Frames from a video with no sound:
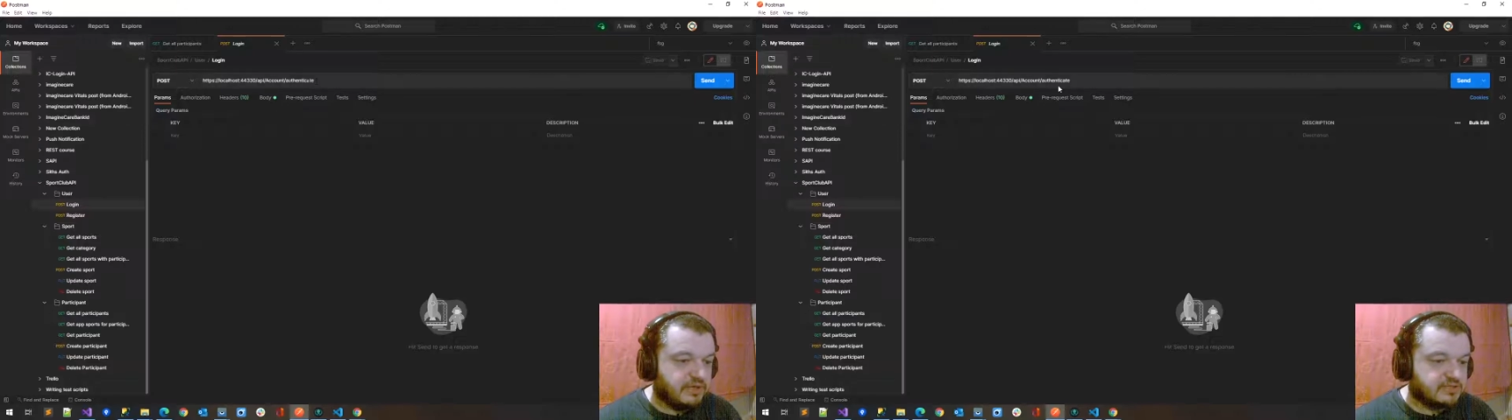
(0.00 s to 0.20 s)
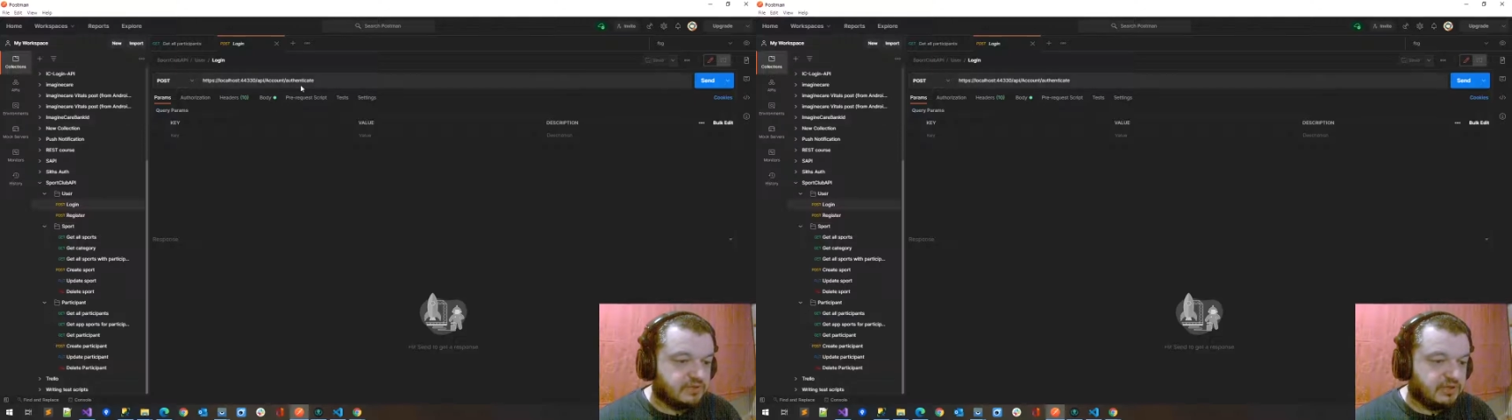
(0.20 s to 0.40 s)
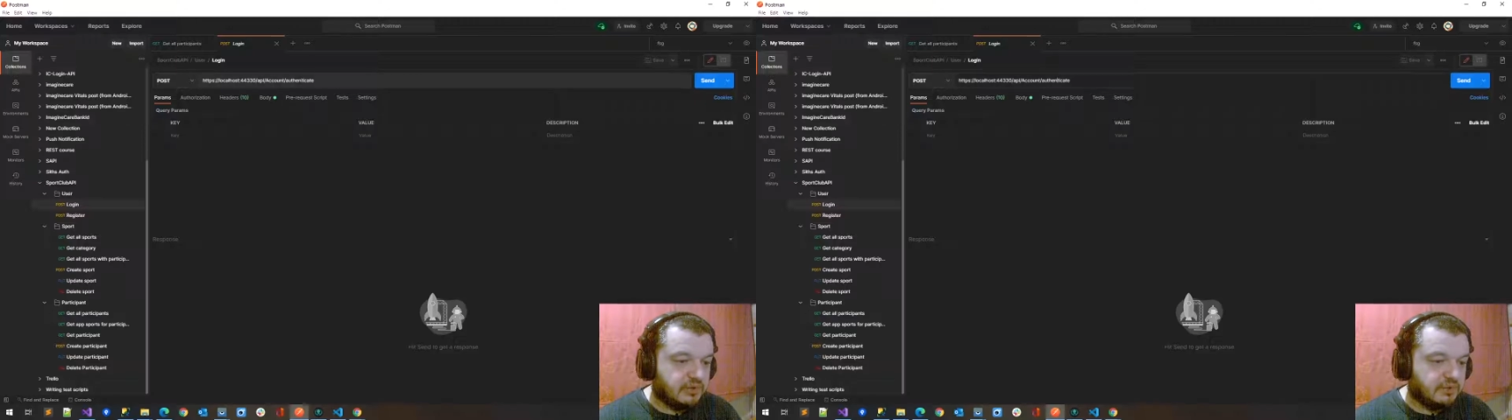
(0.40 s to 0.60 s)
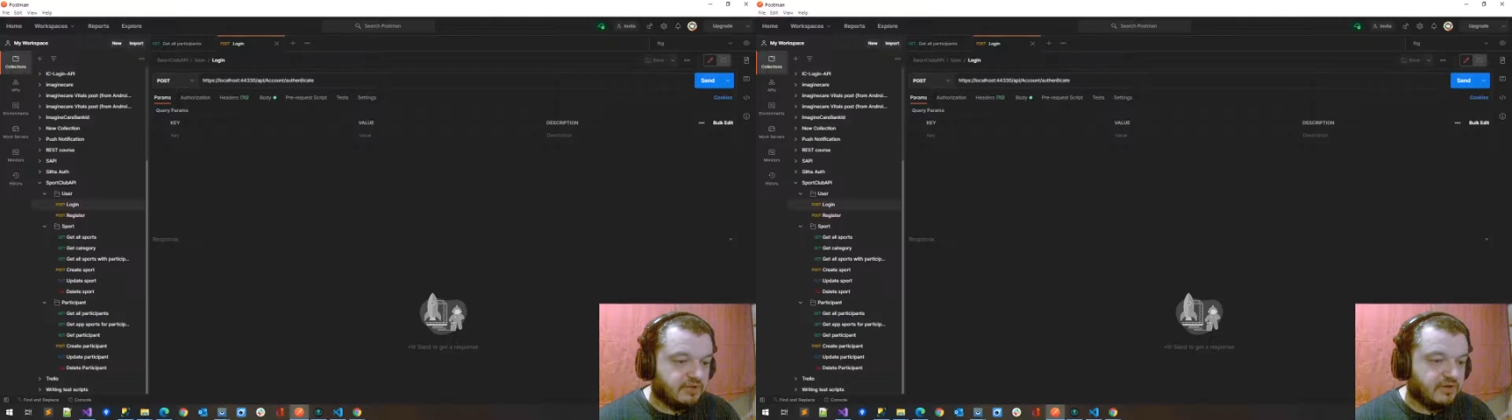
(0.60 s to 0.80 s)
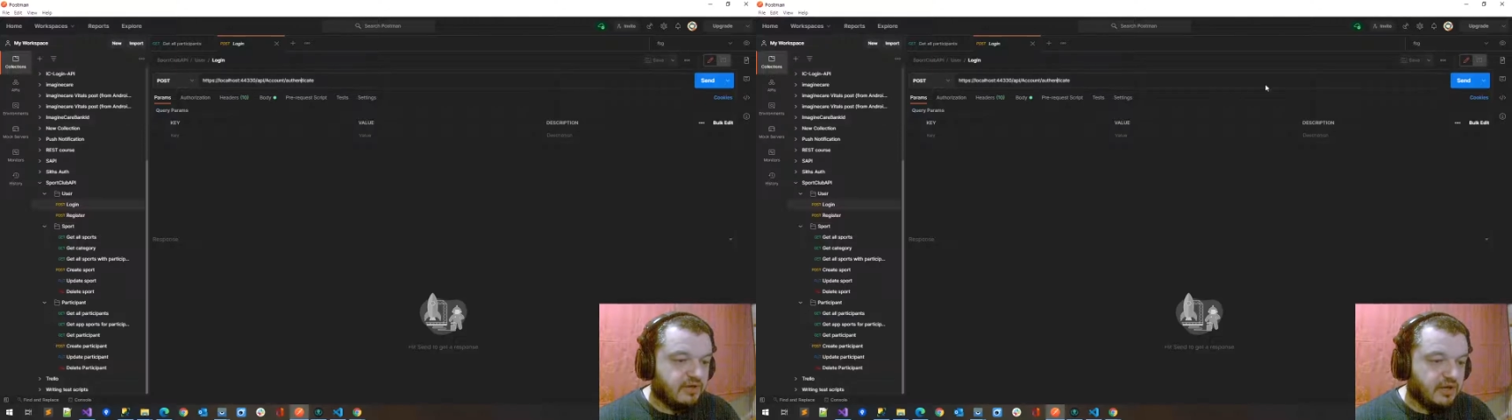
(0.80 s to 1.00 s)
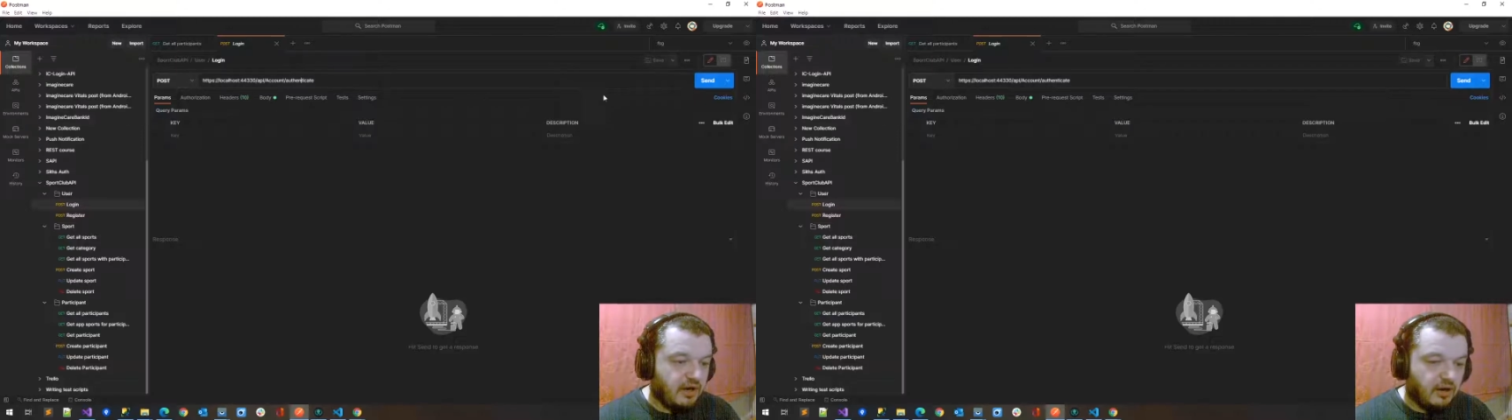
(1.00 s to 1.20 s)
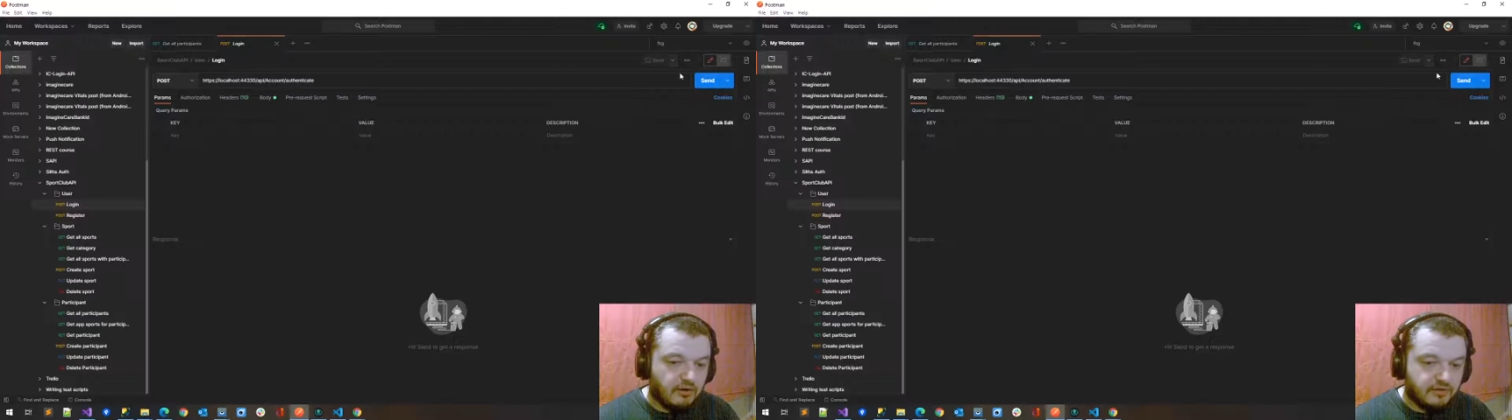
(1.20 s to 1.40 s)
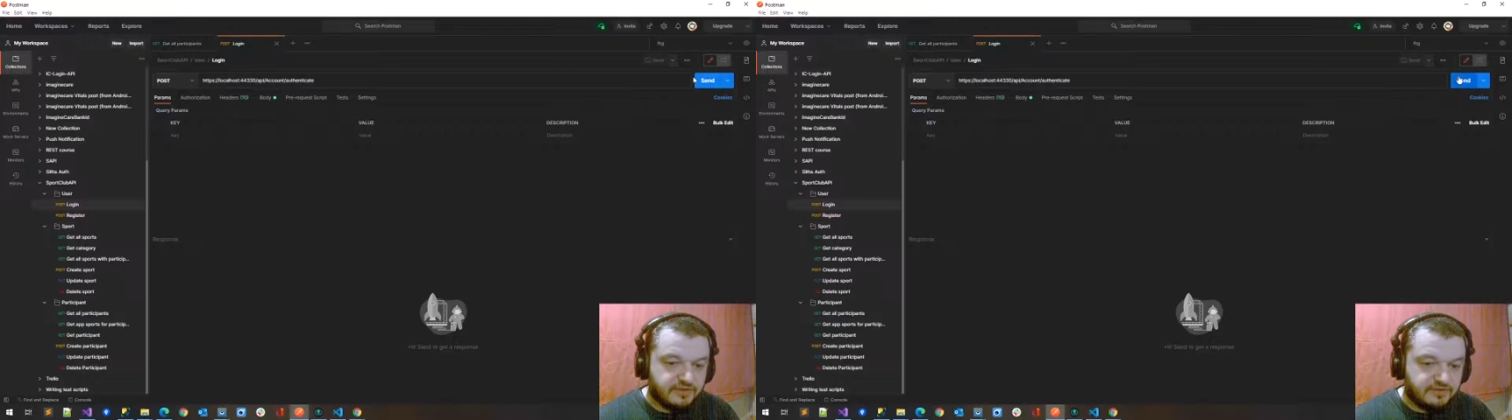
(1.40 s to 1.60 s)
So here we have
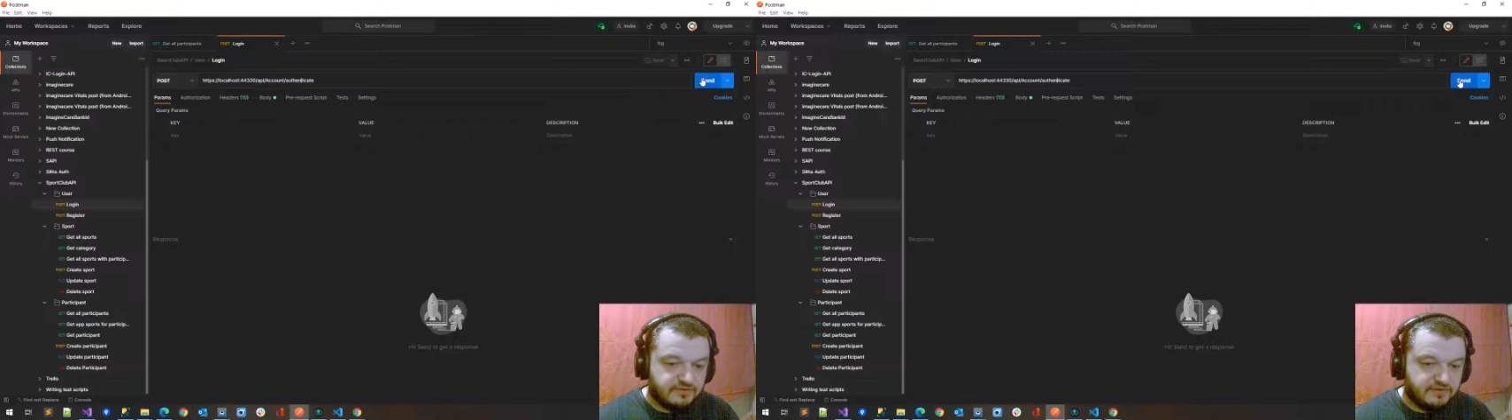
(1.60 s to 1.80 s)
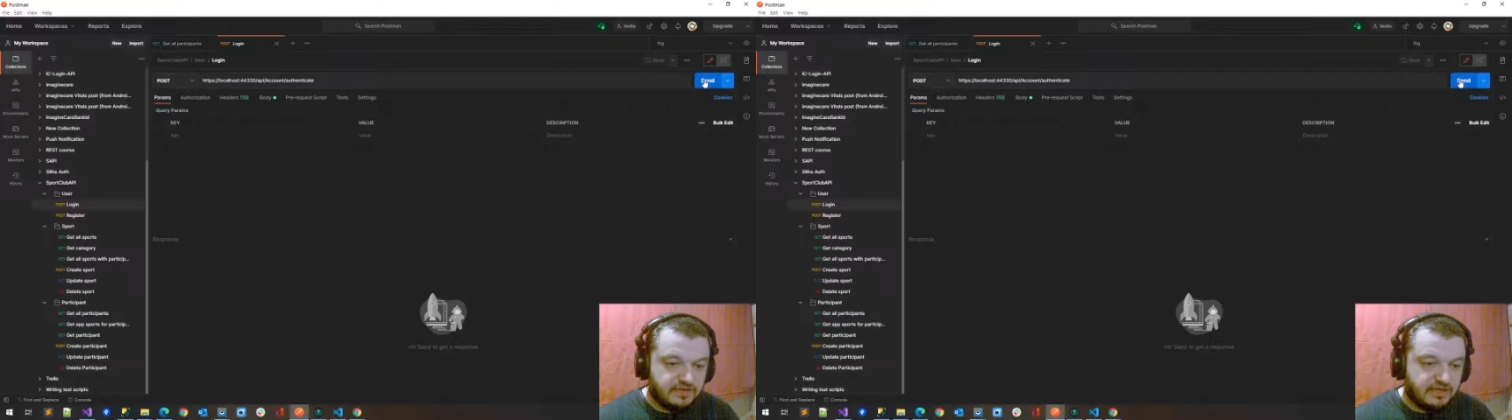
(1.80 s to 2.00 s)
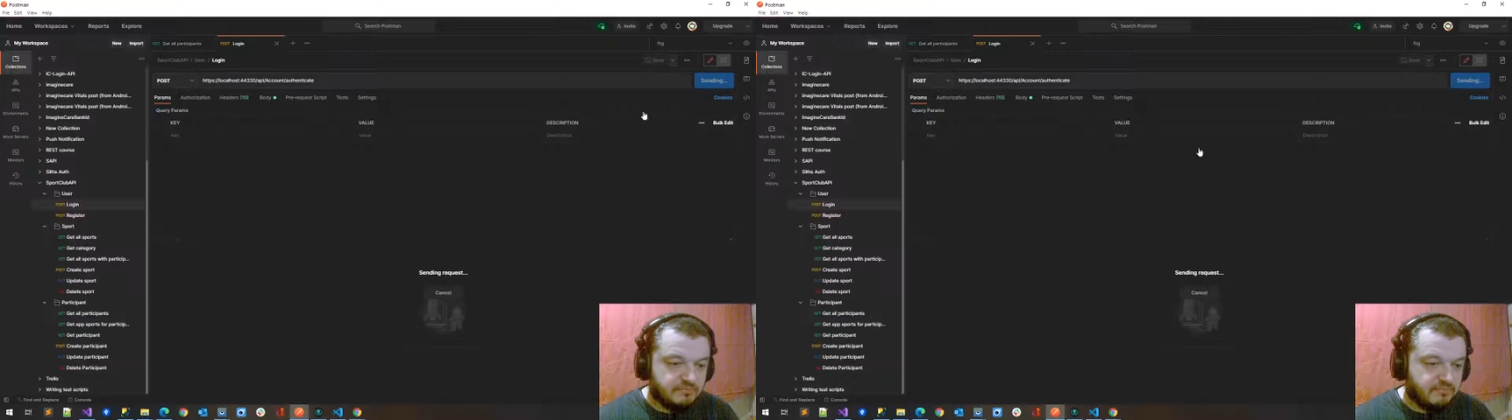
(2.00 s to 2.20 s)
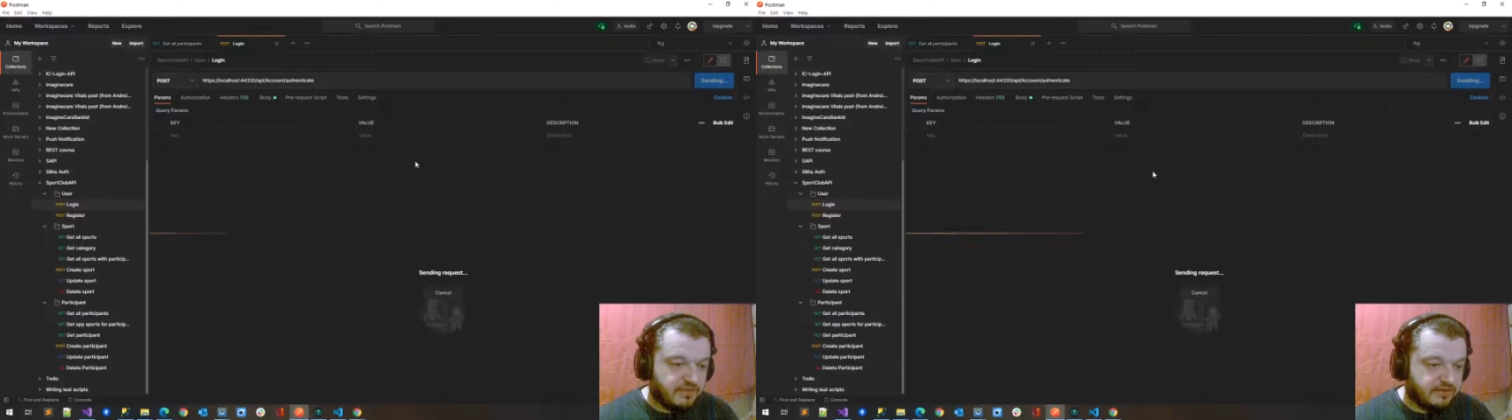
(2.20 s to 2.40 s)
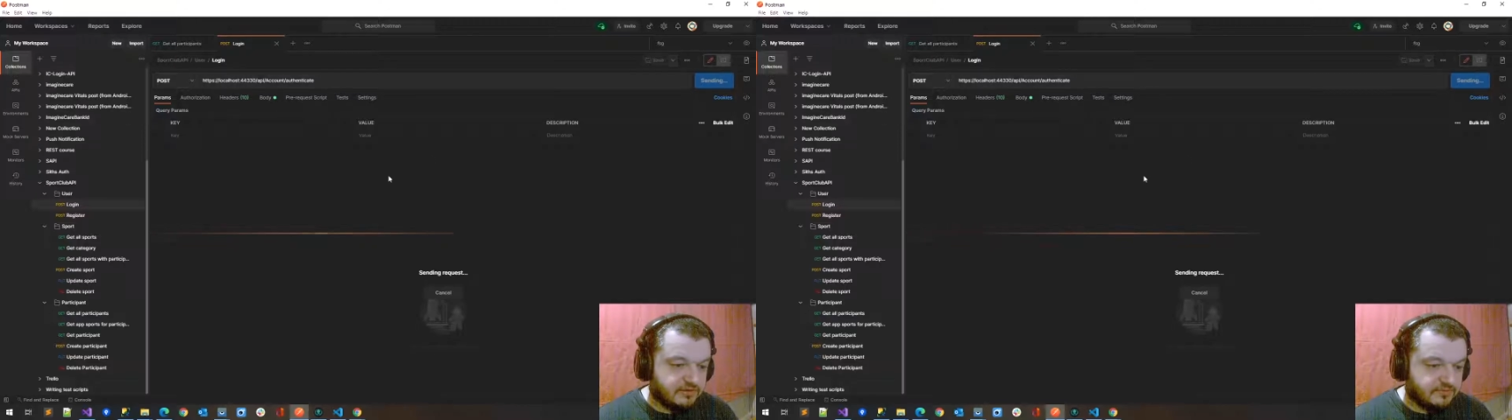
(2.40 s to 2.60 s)
authenticate method,